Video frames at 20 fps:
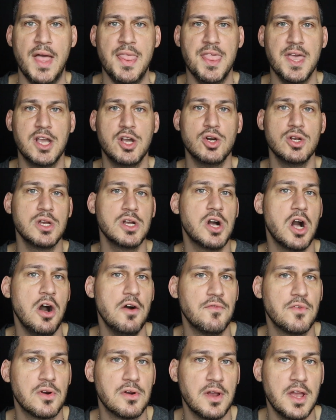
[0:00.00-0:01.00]
and they couldn't
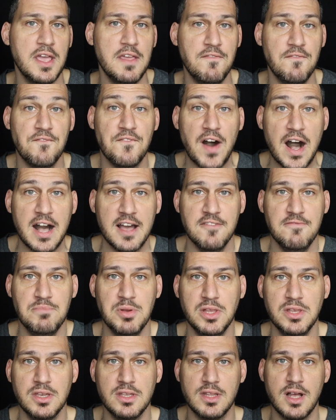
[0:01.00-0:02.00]
cover a $5
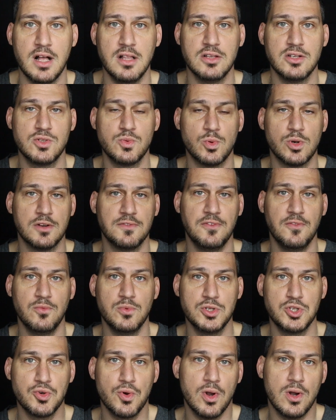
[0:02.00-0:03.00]
billion worth of
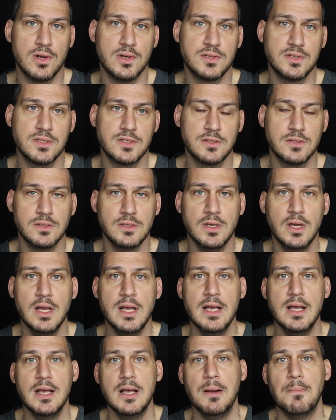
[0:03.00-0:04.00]
withdrawals.
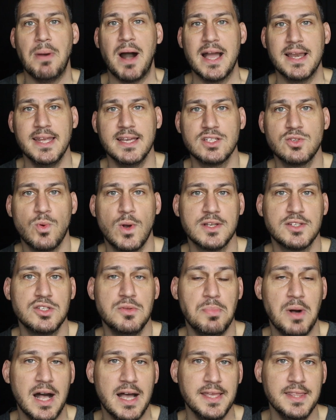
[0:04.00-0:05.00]
Binance wants
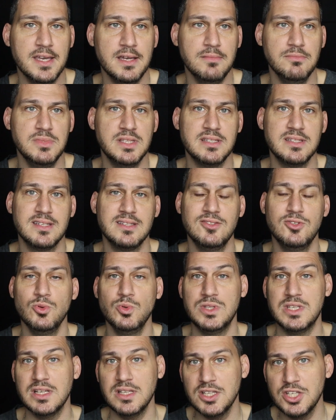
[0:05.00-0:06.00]
to buy them. This is
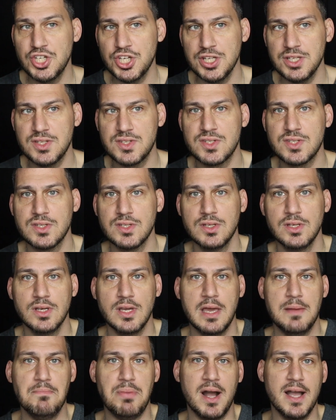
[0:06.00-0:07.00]
due diligence.
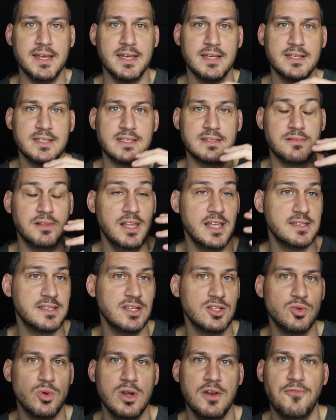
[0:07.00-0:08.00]
And Binance, less
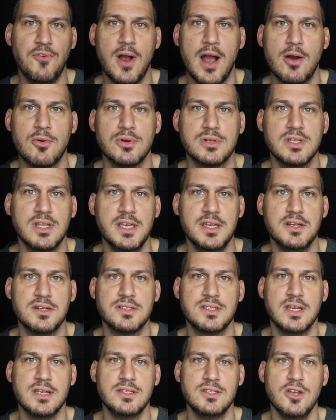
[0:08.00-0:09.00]
than 24 hours later,
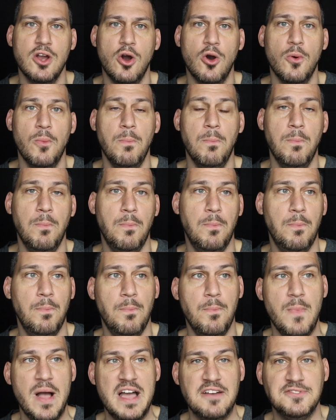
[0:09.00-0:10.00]
says, yo,
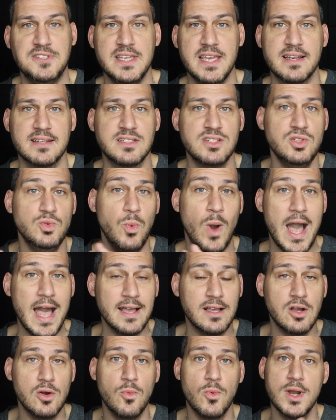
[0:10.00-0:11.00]
FTX is
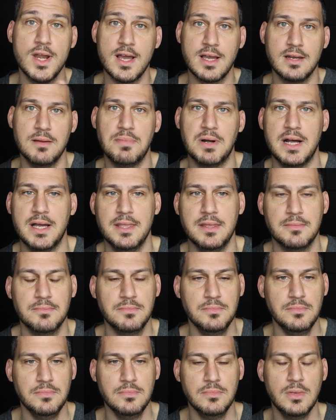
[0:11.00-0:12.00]
whack. We're not going to buy them.